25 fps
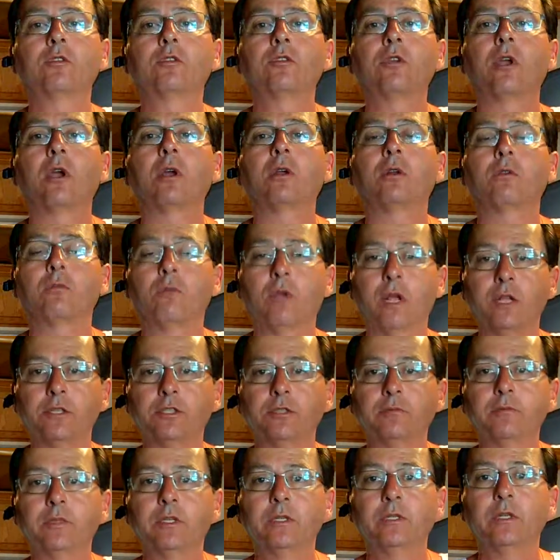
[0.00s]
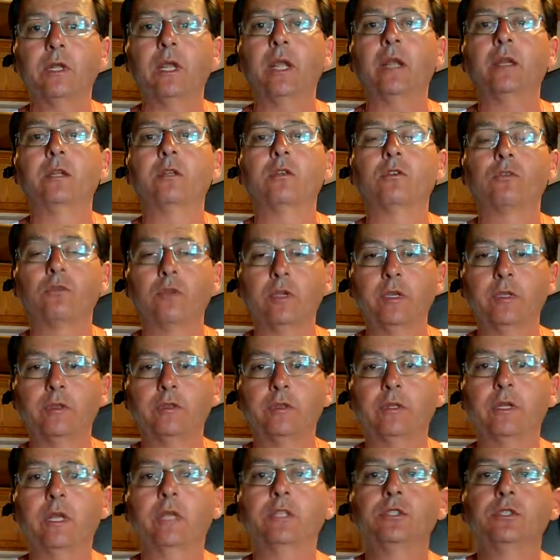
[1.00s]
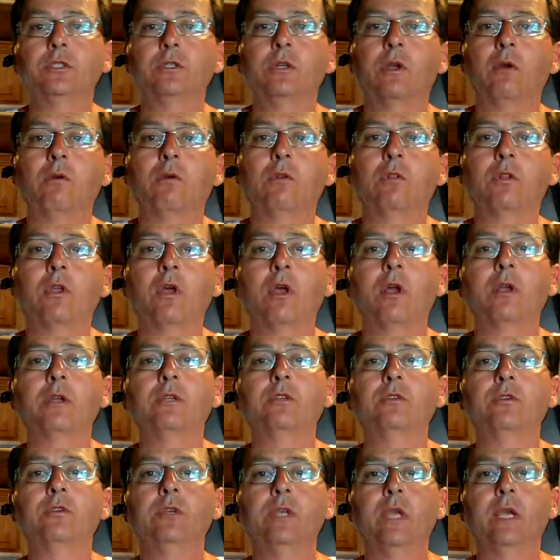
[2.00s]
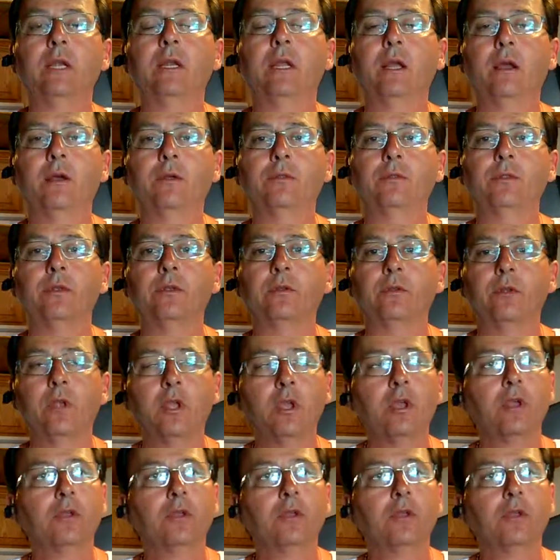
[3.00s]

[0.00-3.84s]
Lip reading: start a regimen and increase it as you go along and you get healthier.